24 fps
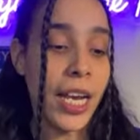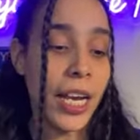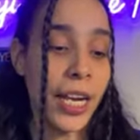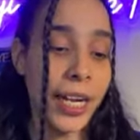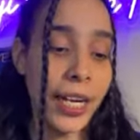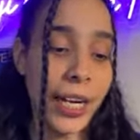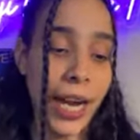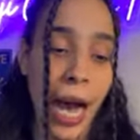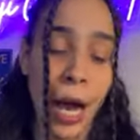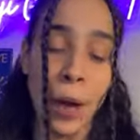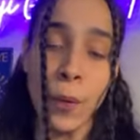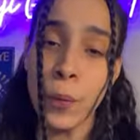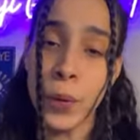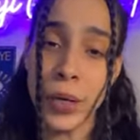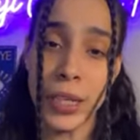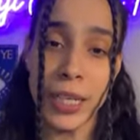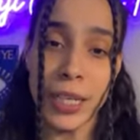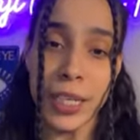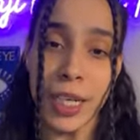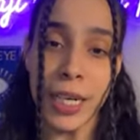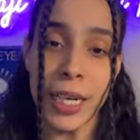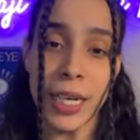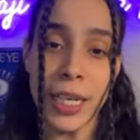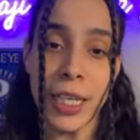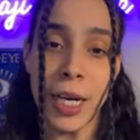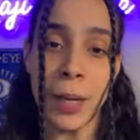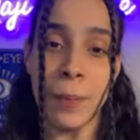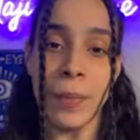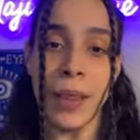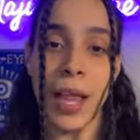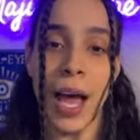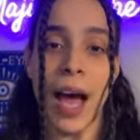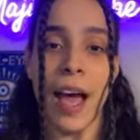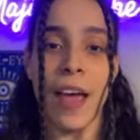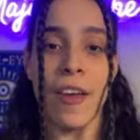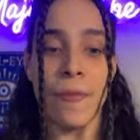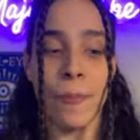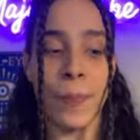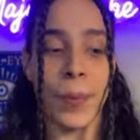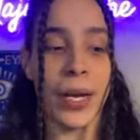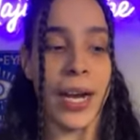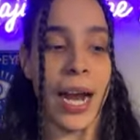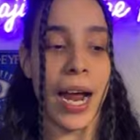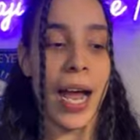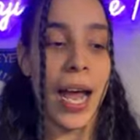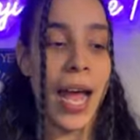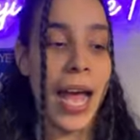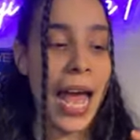not really gonna come live, but